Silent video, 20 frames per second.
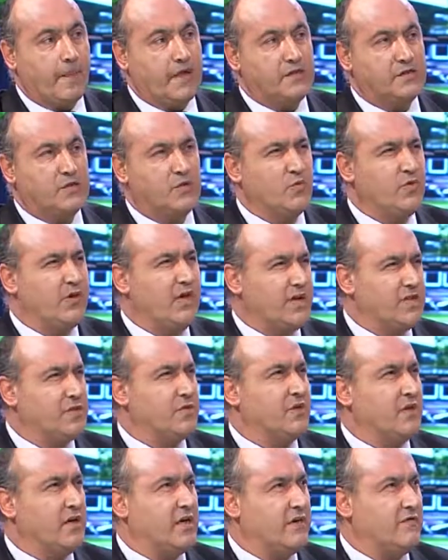So we
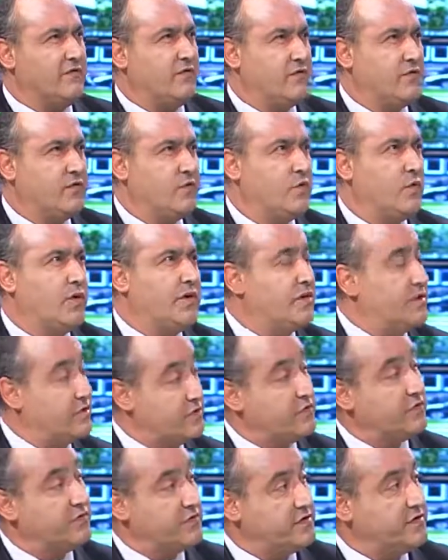actually have quite a
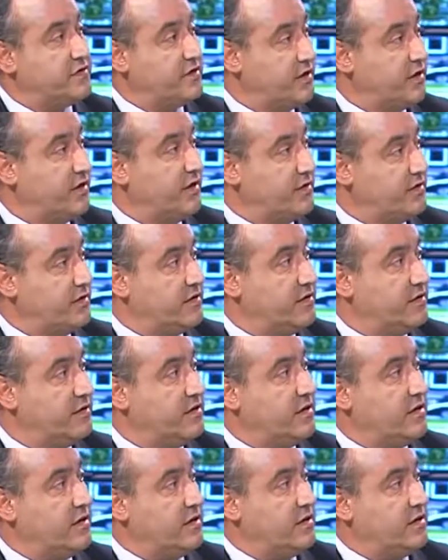sophisticated
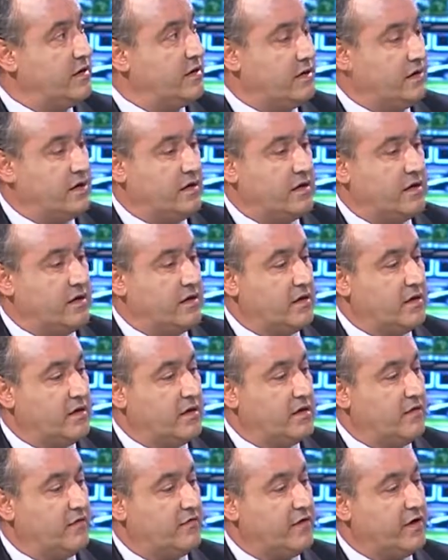
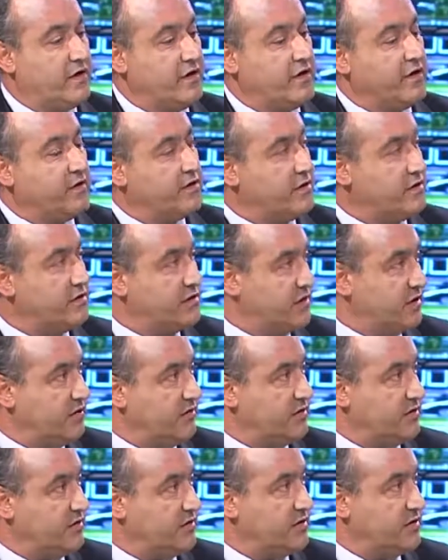financial
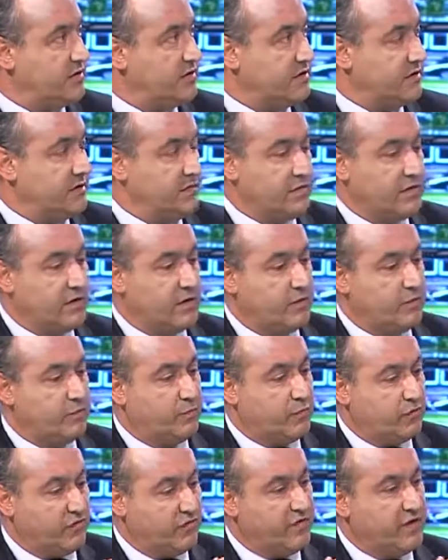services system that
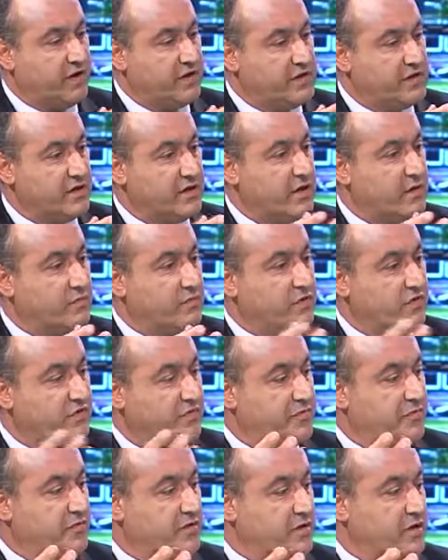provides a number
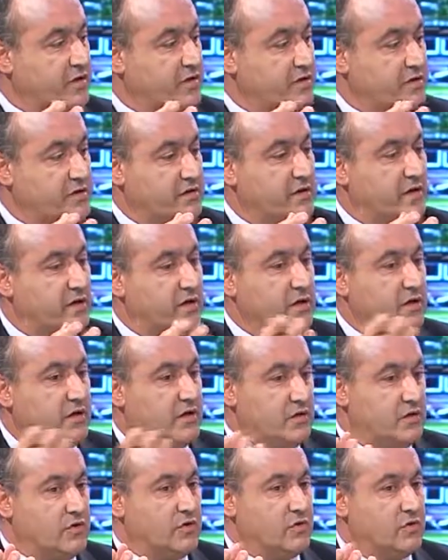of products
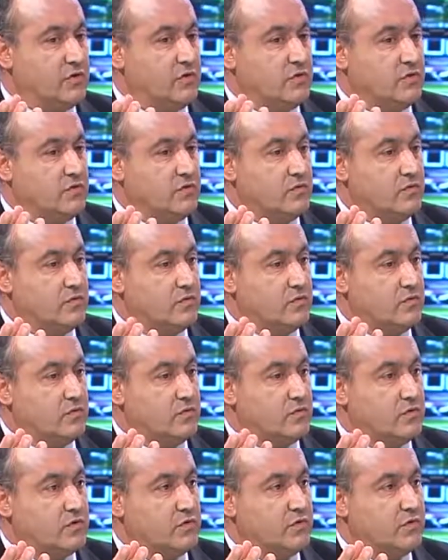to
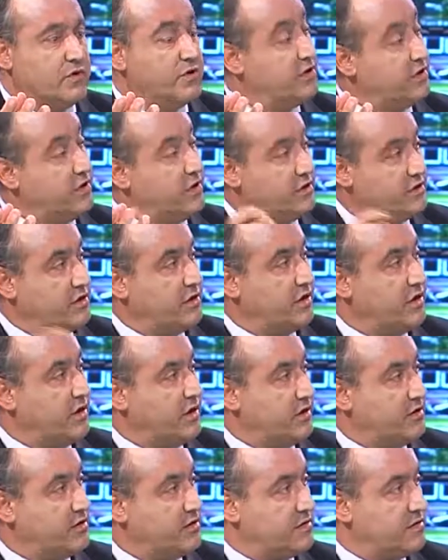international
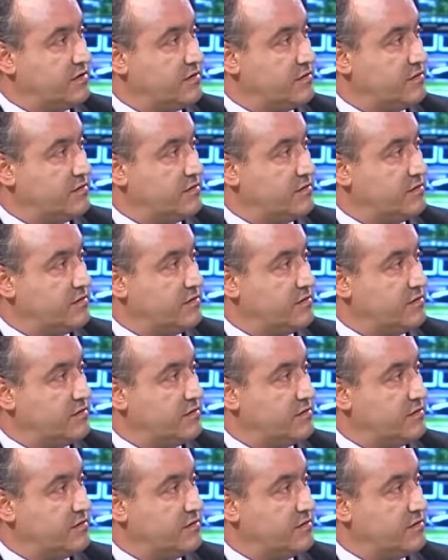clients.